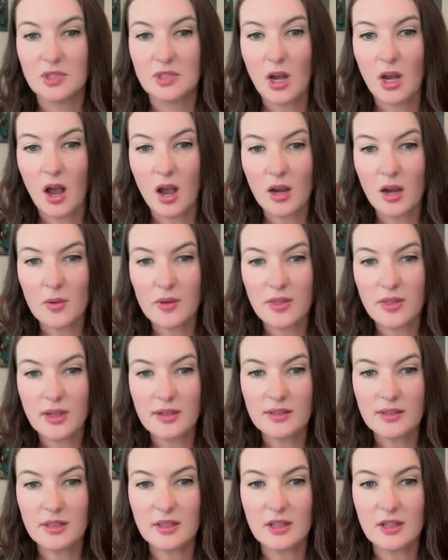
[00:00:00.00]
Talk with
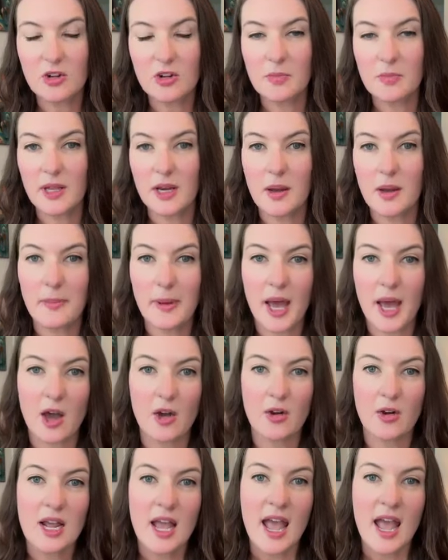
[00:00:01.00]
us a little bit
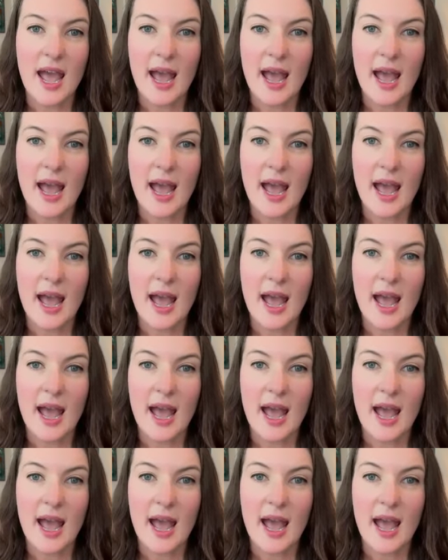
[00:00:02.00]
about